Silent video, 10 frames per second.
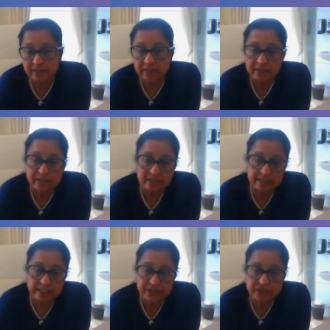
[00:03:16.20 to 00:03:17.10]

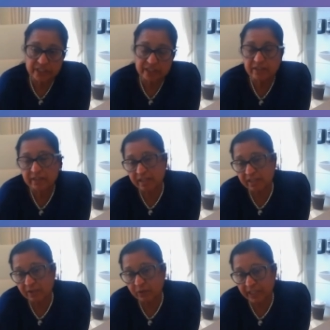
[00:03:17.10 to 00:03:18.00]
deletion,
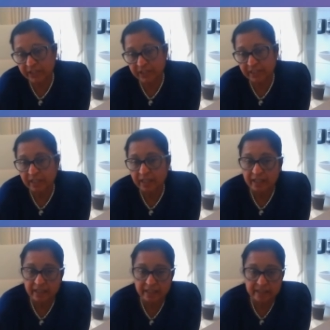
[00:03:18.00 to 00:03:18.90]
translocation,
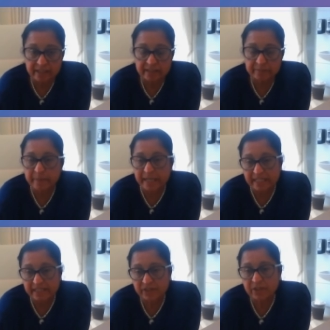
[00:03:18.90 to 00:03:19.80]
and balanced
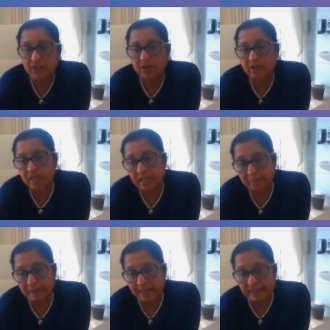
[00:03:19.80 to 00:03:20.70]
or
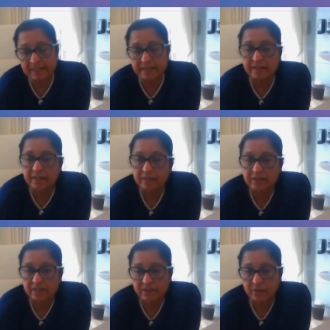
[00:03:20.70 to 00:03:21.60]
unbalanced
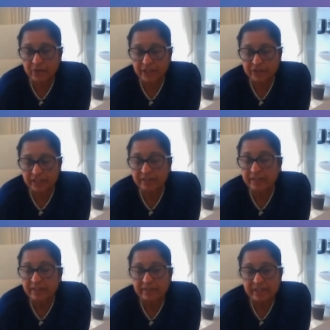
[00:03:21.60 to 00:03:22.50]
translocation.
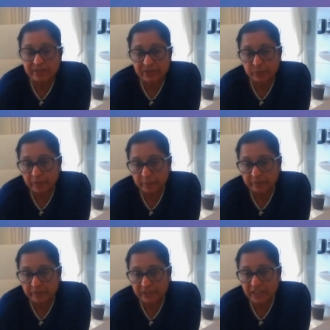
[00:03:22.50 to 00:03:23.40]
This is what we will
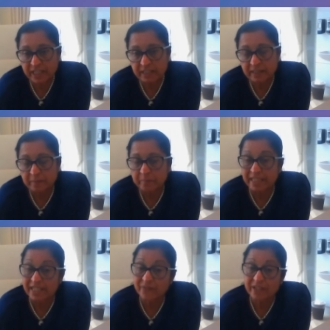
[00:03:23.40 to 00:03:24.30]
check. But even
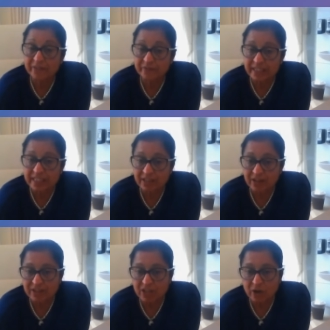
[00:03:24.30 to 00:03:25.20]
if these are
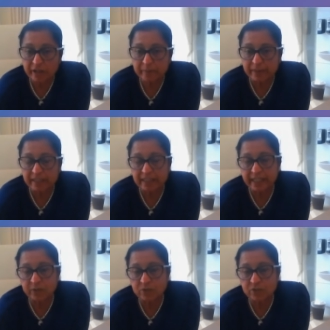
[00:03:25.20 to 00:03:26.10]
normal, they could
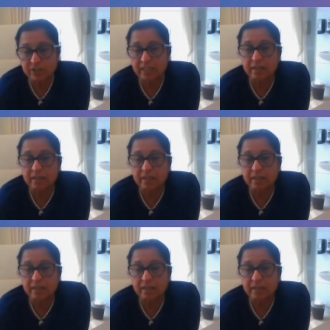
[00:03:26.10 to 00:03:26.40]
still